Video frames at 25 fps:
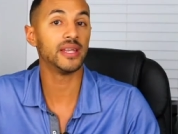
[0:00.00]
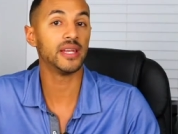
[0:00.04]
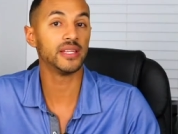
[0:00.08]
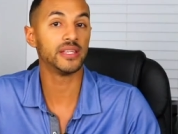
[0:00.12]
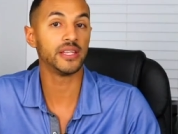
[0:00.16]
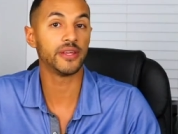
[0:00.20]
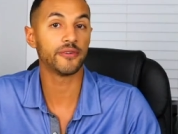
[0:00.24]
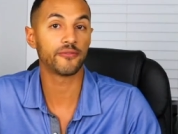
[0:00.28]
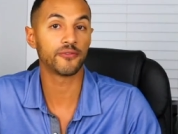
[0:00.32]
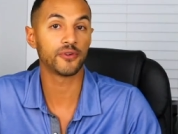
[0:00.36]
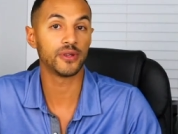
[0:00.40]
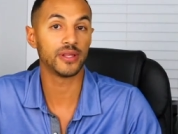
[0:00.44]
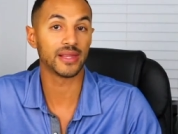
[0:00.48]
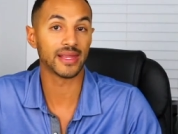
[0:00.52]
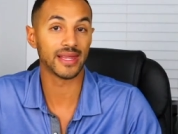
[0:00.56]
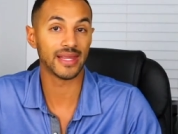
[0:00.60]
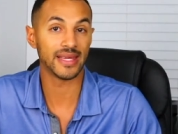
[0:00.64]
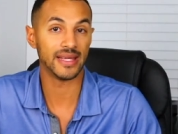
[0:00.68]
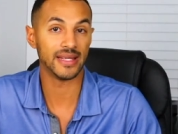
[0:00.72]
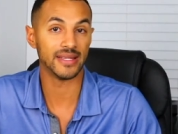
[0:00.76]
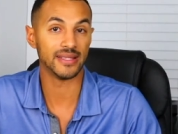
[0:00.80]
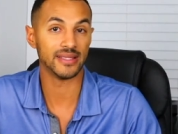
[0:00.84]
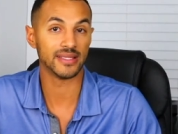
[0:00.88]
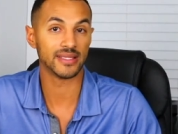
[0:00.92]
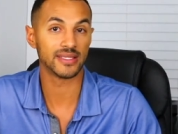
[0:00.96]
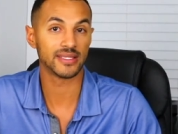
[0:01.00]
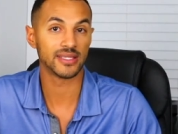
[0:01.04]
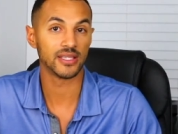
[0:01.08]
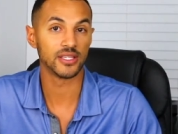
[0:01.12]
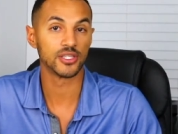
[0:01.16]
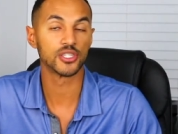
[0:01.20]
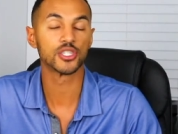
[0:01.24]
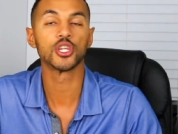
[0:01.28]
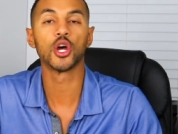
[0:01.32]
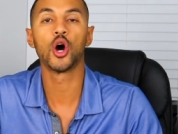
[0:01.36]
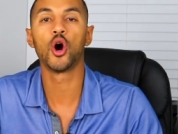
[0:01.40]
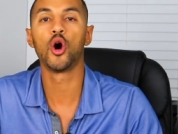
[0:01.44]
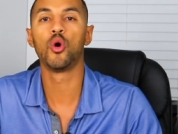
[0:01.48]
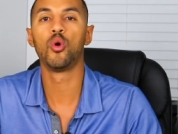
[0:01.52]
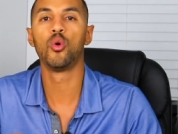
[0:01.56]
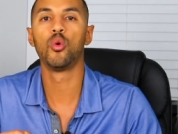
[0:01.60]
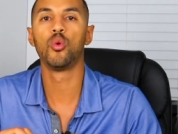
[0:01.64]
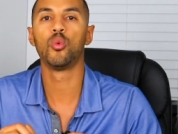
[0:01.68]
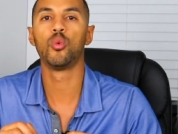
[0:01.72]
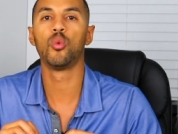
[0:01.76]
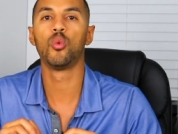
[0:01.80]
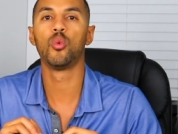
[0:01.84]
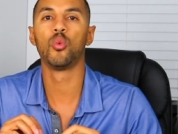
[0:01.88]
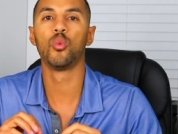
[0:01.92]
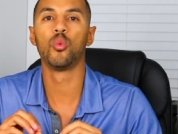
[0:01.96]
in a different lens.
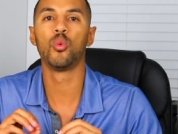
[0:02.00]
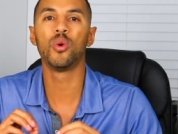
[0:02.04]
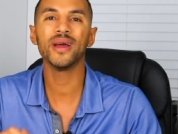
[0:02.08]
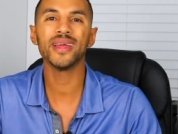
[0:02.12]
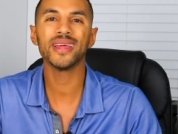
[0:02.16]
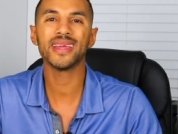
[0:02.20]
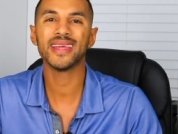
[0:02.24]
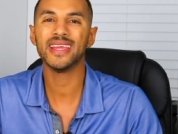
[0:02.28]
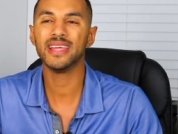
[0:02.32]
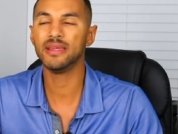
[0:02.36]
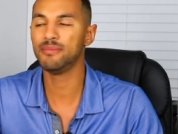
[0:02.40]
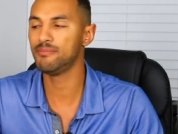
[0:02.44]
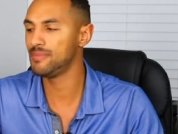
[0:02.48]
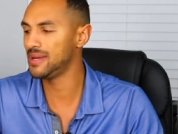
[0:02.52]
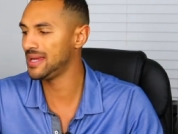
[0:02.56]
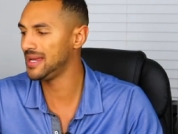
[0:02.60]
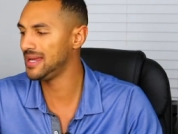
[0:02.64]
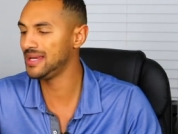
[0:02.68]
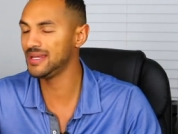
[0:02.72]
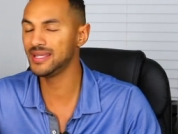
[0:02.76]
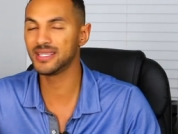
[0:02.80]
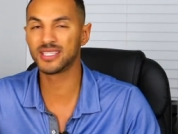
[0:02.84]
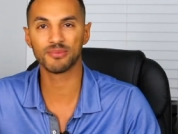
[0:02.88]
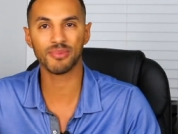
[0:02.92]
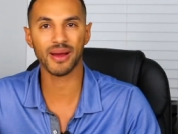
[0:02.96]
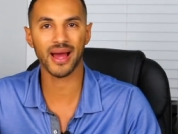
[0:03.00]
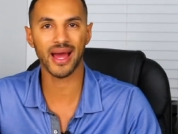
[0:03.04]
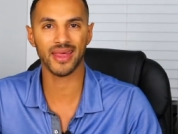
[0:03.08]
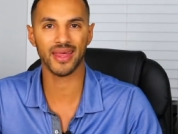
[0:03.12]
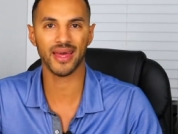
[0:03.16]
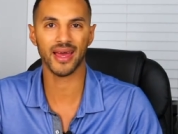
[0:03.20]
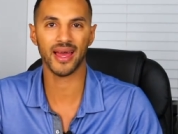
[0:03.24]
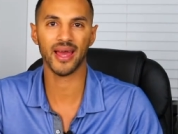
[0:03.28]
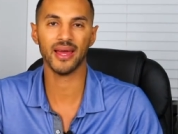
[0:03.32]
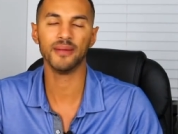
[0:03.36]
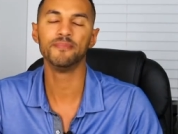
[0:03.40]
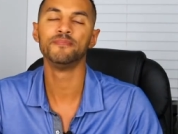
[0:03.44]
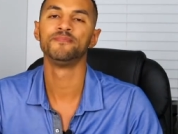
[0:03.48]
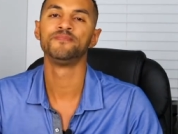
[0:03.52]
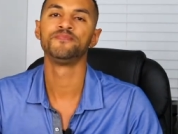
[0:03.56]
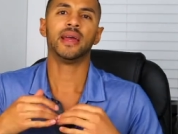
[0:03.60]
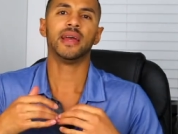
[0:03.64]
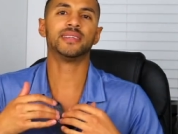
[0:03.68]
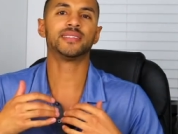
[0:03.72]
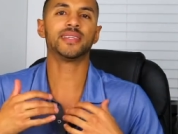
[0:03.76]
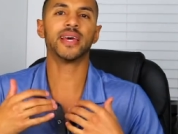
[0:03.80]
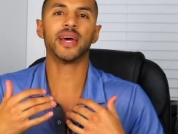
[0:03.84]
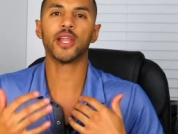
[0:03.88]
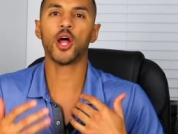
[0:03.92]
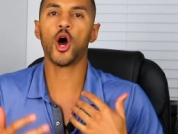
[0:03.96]
So what he means by that
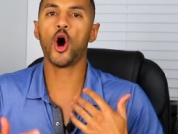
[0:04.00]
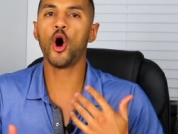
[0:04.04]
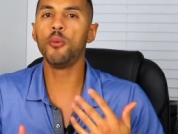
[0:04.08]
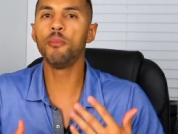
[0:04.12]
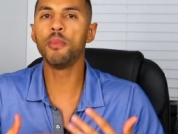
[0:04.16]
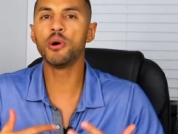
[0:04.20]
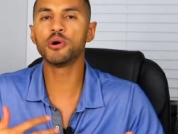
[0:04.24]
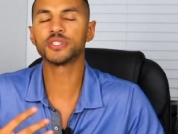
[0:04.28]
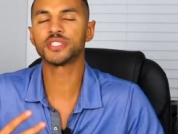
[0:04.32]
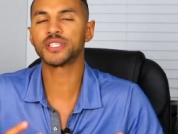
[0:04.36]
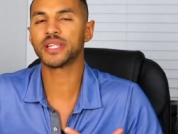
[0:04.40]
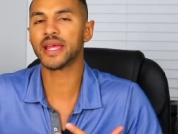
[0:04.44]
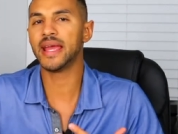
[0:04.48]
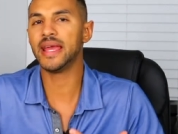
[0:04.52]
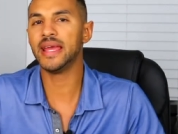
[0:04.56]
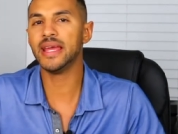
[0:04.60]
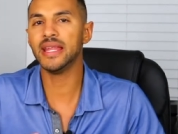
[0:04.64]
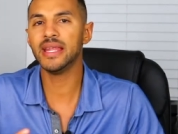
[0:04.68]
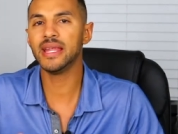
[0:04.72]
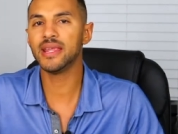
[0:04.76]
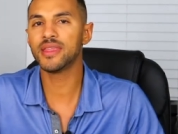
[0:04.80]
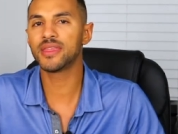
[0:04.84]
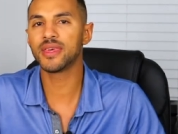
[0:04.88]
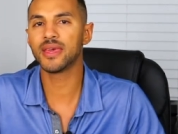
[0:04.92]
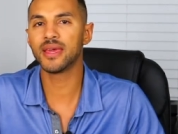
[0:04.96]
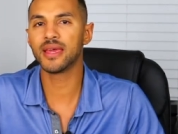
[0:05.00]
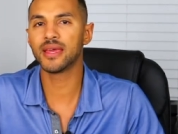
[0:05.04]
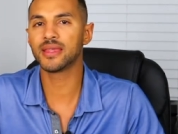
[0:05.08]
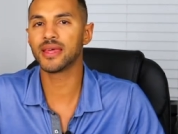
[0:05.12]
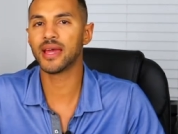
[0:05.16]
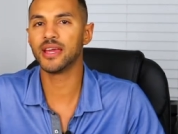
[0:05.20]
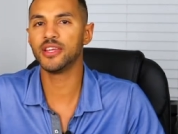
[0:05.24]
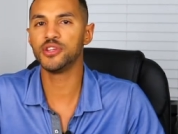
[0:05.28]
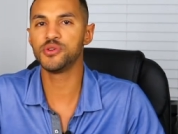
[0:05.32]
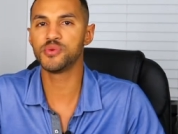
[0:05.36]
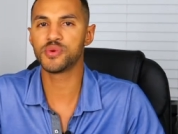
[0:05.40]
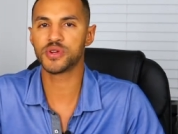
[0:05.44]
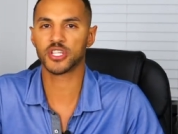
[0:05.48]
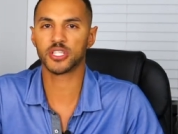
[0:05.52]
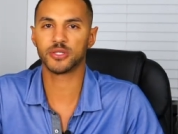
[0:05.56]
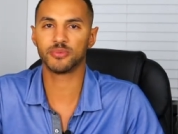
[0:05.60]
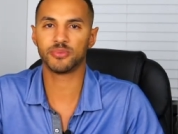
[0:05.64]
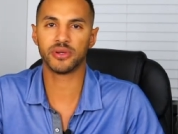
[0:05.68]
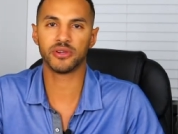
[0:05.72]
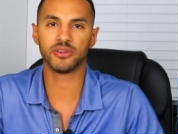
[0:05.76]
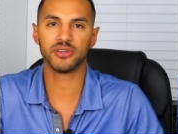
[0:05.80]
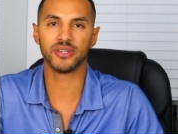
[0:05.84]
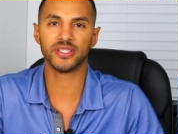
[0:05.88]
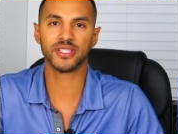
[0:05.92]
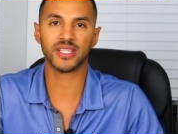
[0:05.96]
is that almost anything that you
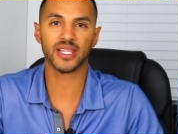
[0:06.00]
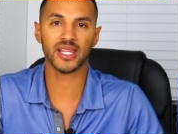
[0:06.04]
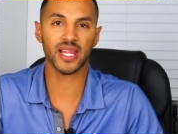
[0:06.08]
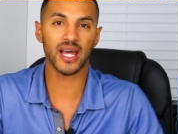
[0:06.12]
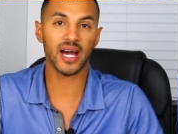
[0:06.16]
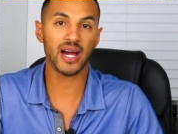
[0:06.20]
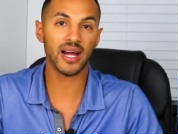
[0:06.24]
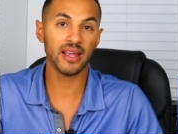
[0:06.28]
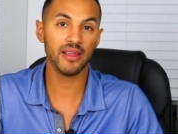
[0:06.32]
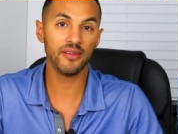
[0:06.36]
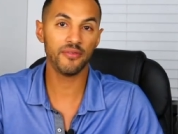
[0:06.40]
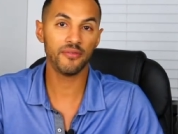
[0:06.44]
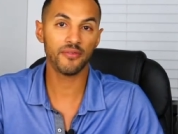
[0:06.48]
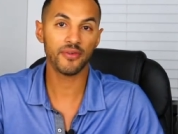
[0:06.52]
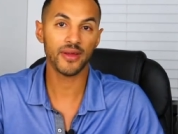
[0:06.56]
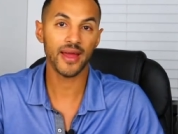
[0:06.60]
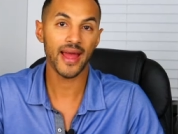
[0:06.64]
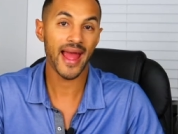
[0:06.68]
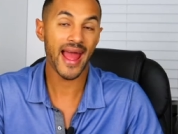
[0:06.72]
experience in life